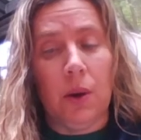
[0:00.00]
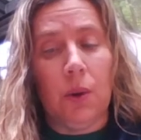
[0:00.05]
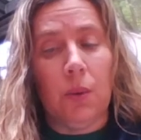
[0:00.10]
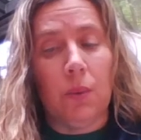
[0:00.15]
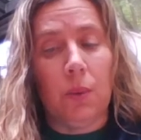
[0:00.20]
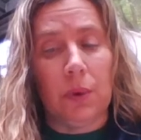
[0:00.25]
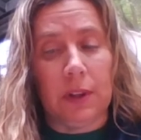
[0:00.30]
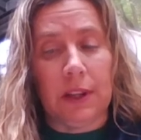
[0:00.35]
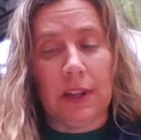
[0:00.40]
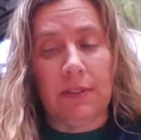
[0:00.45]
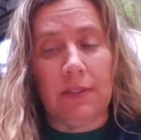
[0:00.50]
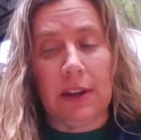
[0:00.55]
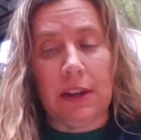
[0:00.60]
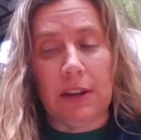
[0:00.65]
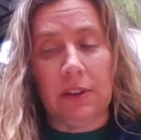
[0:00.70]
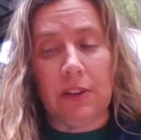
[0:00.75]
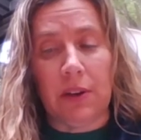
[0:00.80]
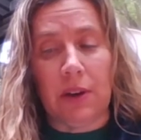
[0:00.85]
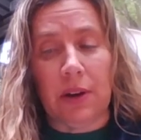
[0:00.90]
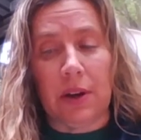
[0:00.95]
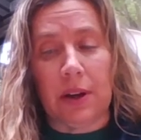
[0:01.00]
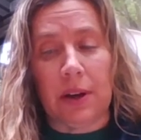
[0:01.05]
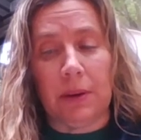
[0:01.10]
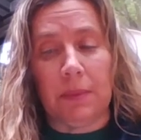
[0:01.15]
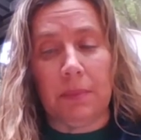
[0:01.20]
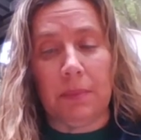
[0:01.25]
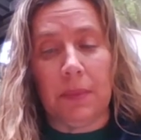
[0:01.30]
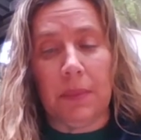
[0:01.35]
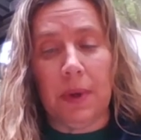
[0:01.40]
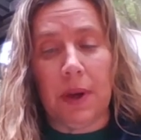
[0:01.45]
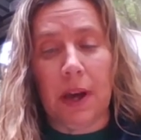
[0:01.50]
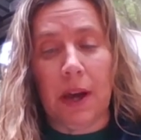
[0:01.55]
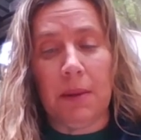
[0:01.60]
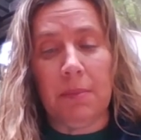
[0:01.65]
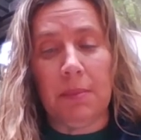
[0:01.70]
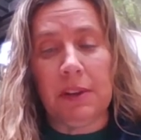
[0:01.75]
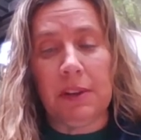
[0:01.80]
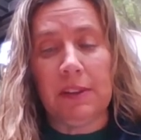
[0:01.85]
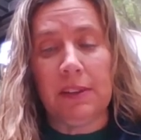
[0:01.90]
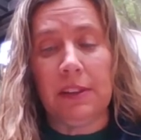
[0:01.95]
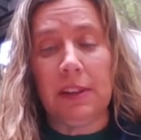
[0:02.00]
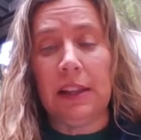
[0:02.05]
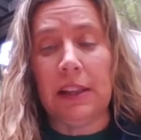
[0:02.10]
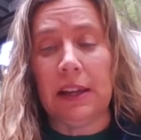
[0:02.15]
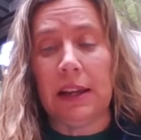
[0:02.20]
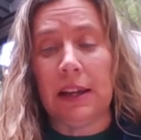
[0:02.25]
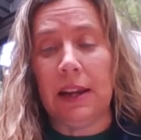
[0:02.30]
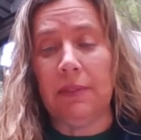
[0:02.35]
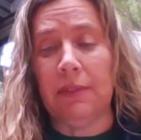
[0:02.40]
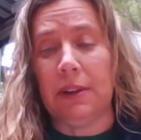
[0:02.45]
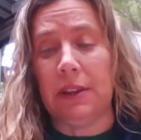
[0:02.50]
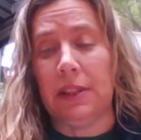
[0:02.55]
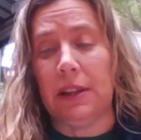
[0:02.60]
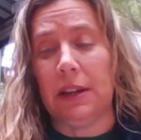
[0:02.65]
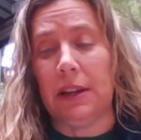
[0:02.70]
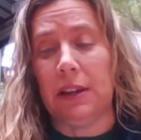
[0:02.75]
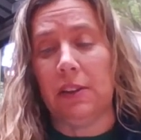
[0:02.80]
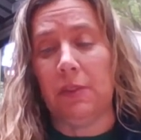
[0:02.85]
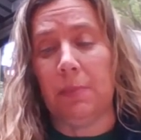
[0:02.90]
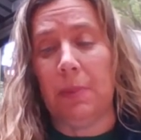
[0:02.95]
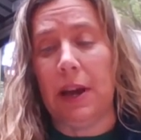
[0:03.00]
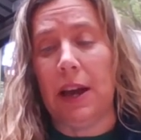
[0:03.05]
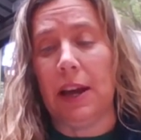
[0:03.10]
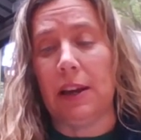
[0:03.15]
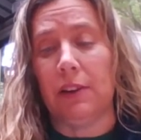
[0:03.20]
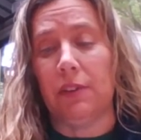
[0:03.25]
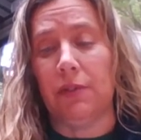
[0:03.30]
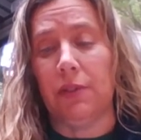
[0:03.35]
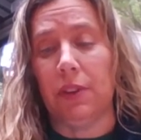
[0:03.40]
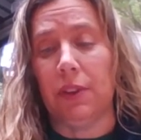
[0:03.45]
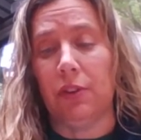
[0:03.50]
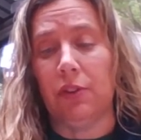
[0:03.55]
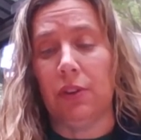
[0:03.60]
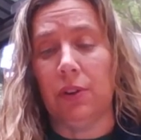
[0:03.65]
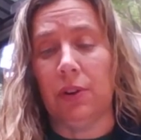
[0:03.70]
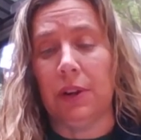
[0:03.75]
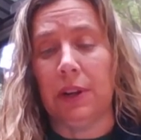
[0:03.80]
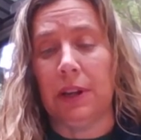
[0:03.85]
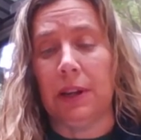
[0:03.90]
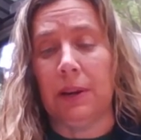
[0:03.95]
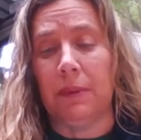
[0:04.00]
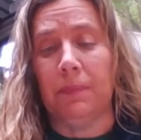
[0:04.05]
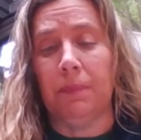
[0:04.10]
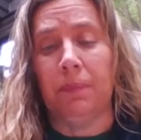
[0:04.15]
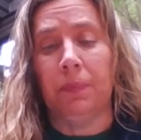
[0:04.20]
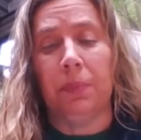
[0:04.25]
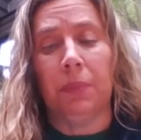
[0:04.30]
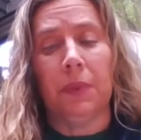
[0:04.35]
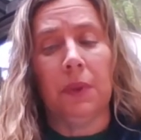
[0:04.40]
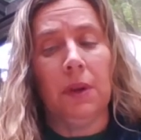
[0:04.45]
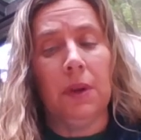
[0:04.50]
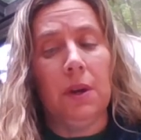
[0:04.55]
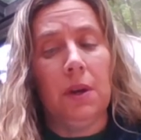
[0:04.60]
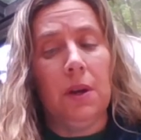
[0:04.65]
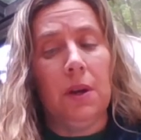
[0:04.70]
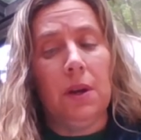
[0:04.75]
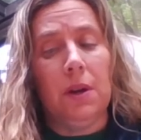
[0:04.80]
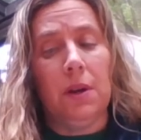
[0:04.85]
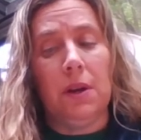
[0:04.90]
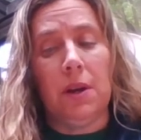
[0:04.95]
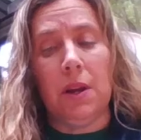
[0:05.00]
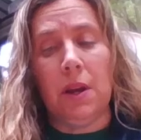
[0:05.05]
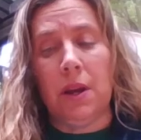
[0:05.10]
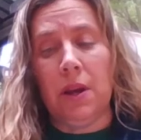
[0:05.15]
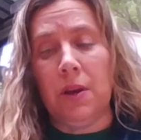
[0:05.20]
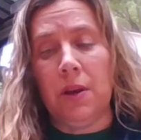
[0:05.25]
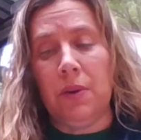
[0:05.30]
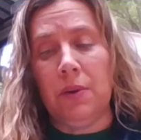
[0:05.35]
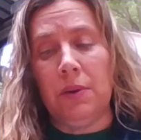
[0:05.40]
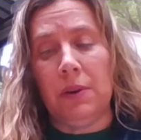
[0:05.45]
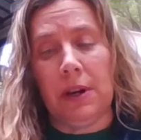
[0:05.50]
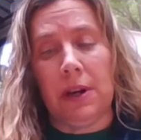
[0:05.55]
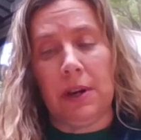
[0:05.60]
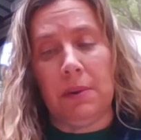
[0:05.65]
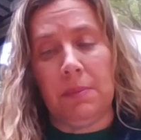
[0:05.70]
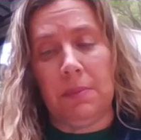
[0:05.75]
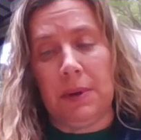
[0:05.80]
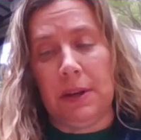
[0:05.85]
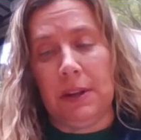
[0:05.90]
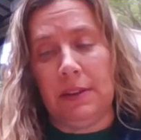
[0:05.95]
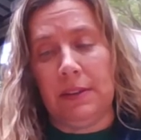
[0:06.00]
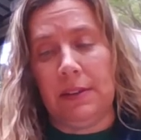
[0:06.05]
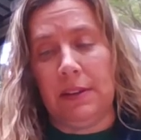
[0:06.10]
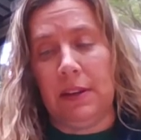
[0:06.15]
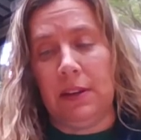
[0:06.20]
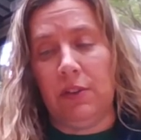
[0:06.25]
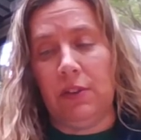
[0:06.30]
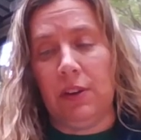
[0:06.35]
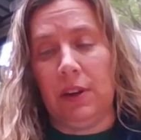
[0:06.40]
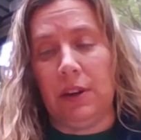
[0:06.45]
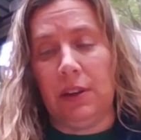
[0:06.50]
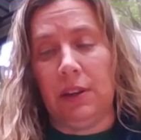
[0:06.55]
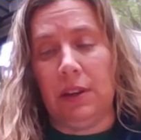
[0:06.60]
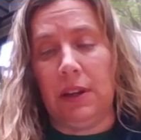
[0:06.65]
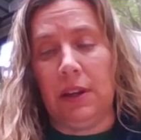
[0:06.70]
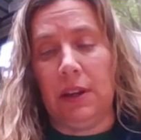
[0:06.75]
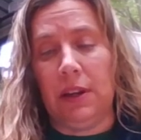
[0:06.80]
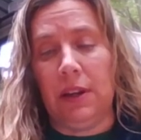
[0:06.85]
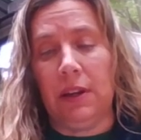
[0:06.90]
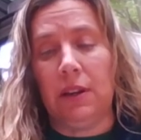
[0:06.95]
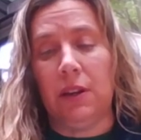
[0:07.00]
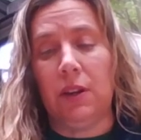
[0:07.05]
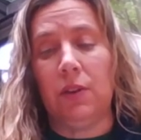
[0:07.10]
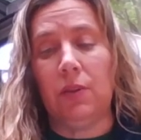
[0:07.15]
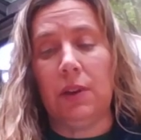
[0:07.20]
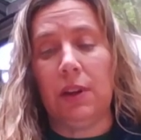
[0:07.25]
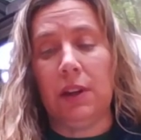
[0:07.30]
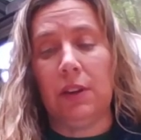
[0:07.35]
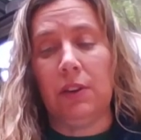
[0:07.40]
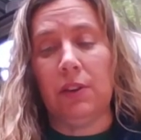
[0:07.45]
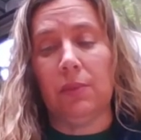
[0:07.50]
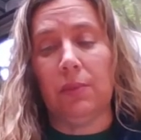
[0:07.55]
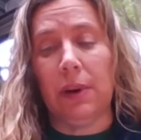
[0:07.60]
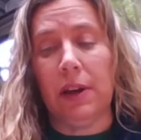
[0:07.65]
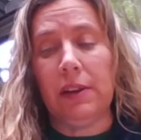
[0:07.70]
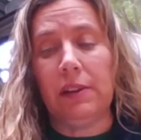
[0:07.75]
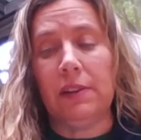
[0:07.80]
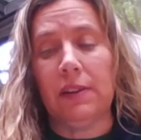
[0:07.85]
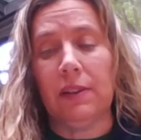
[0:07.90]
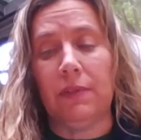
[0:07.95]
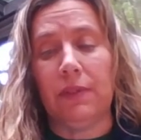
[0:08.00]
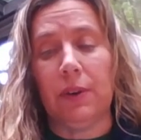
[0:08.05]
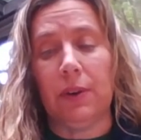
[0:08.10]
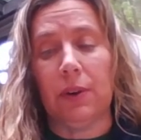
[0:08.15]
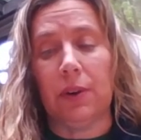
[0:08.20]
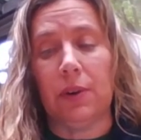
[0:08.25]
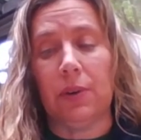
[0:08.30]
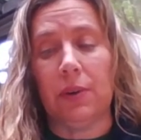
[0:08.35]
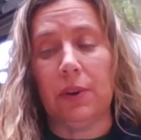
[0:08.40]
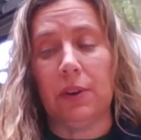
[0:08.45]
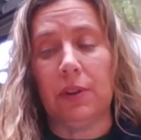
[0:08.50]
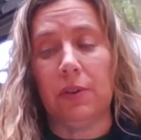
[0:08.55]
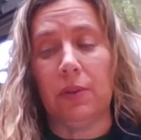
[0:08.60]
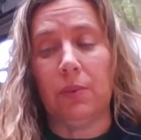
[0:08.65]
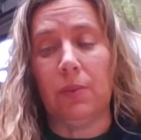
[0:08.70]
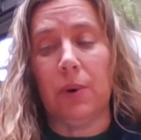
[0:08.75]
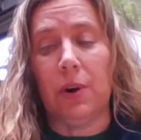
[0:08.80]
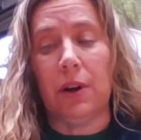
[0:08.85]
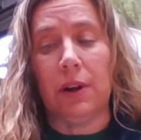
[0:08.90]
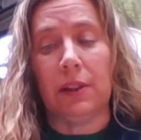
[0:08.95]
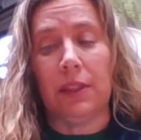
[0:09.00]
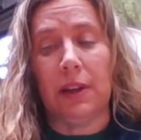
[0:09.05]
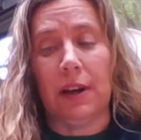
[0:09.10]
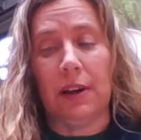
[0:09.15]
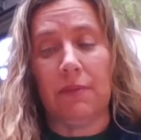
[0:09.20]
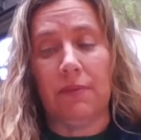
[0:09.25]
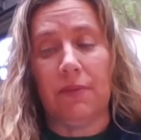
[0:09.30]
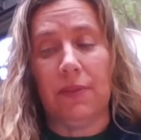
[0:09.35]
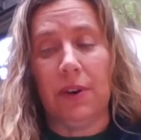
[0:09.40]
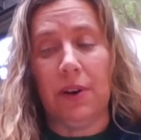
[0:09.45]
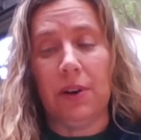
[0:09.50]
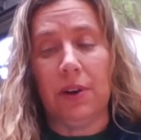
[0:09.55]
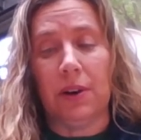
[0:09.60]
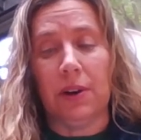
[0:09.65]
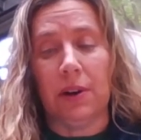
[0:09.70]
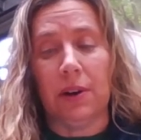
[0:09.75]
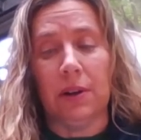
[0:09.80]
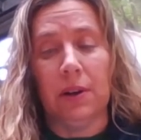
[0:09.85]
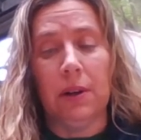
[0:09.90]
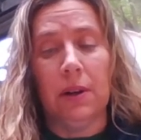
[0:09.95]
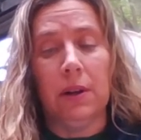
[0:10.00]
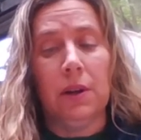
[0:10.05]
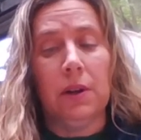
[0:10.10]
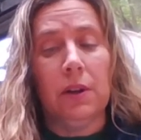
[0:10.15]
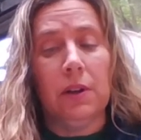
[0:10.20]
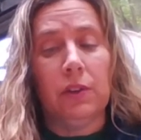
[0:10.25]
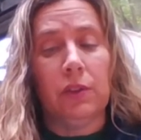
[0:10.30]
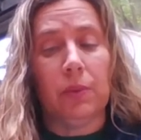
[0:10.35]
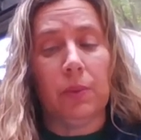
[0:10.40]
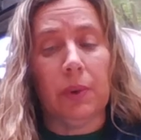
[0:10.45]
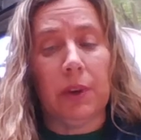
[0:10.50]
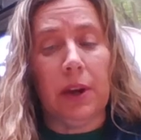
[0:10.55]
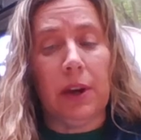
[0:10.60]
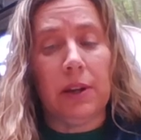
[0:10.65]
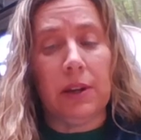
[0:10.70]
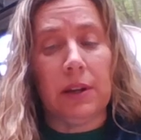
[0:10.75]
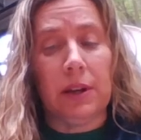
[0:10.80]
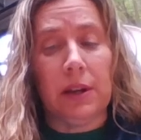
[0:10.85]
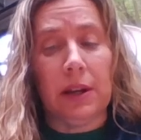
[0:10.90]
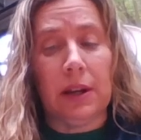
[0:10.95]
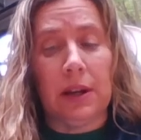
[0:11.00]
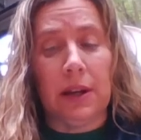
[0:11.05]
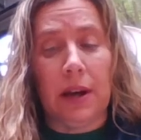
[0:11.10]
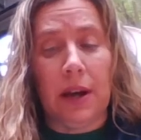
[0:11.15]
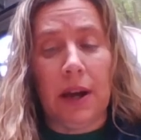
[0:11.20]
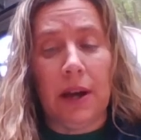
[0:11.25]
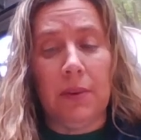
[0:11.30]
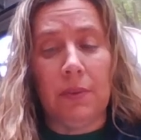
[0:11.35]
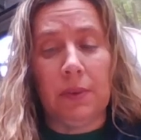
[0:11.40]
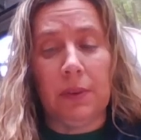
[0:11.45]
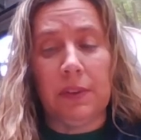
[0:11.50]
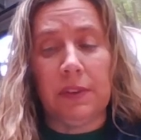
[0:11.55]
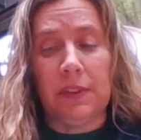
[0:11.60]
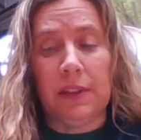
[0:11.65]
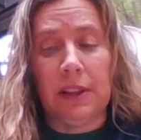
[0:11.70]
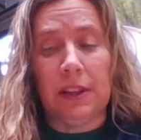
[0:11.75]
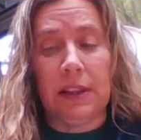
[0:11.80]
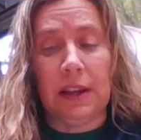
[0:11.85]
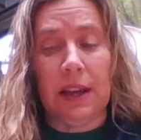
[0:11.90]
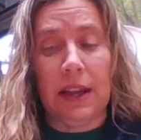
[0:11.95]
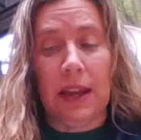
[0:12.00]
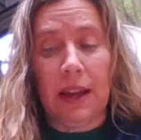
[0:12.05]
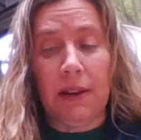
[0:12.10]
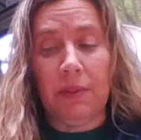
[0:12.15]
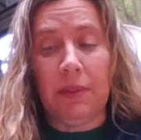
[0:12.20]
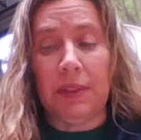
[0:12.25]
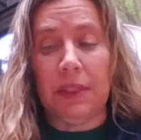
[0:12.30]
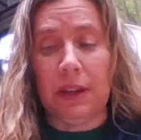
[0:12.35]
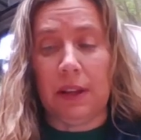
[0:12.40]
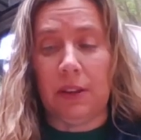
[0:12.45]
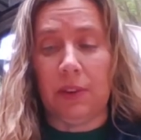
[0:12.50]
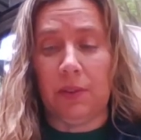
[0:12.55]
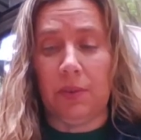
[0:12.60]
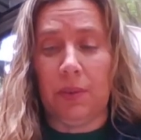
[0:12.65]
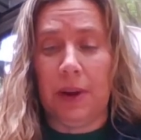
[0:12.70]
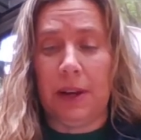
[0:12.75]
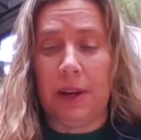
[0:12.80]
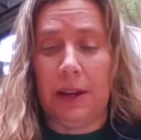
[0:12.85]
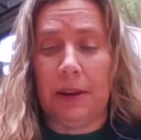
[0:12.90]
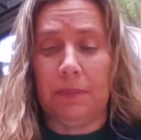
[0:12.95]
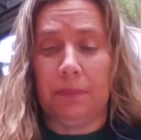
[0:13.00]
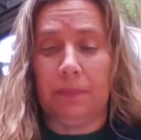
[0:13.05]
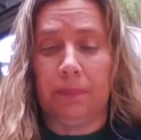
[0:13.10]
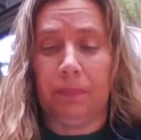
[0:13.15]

We'll leave at dawn. I must see that everything is packed for the journey." "No," Ninepence said gently. "You need to rest if you are going to walk that far. Swalan and I will see that everything is ready."